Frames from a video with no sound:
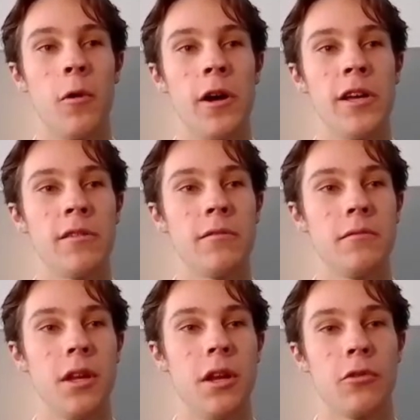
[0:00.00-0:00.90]

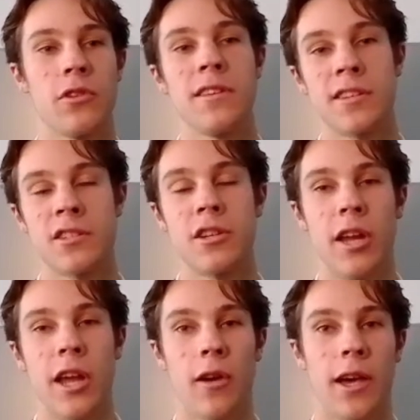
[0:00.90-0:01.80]
Transitioning
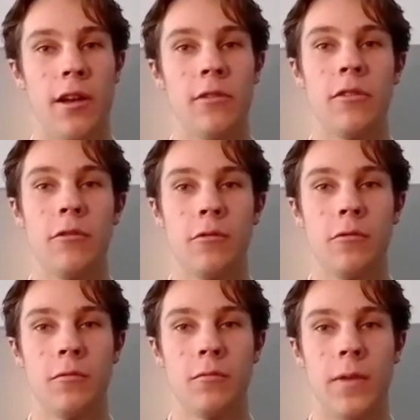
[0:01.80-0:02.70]
now kind of
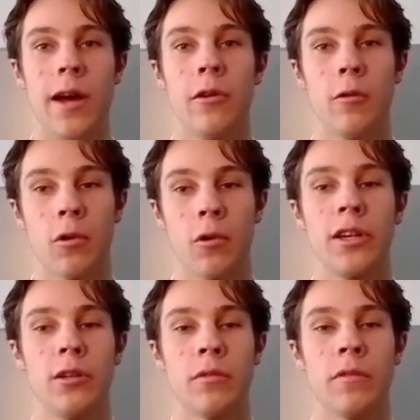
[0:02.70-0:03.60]
to now you're
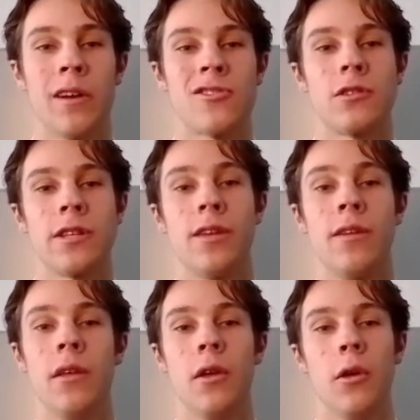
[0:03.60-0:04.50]
working
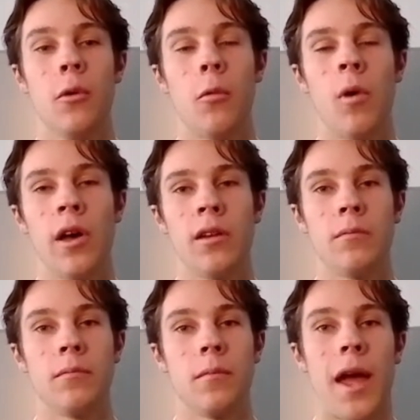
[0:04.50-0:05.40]
professionally, what
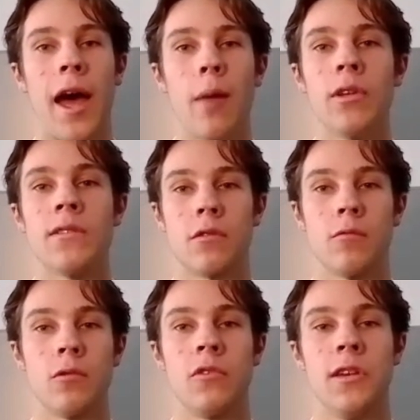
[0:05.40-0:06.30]
habits or
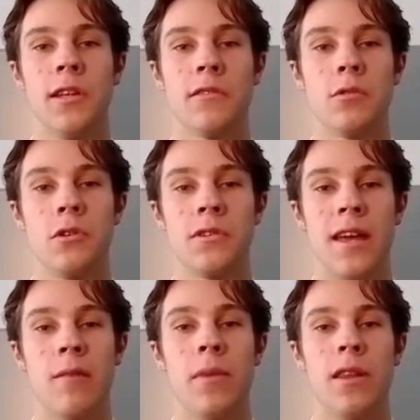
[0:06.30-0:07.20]
routines would you
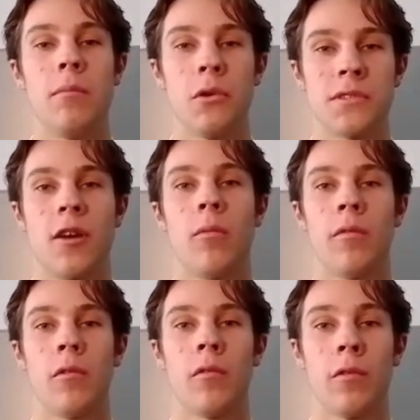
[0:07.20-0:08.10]
say have been the most
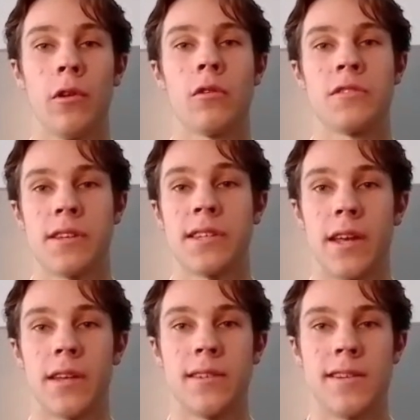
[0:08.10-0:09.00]
helpful for your
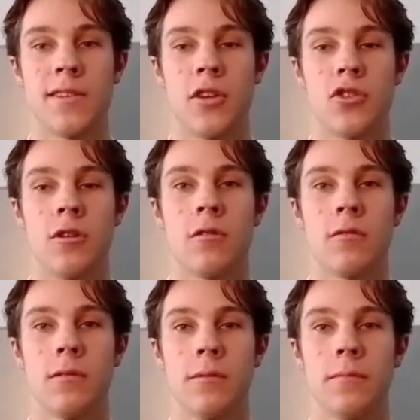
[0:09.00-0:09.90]
success as an engineer?
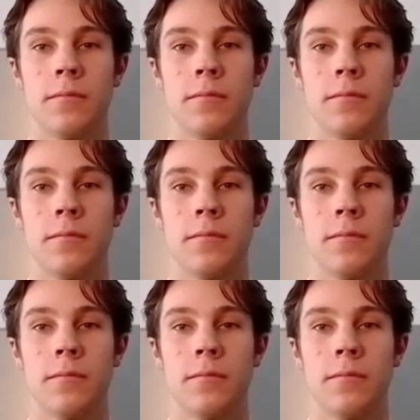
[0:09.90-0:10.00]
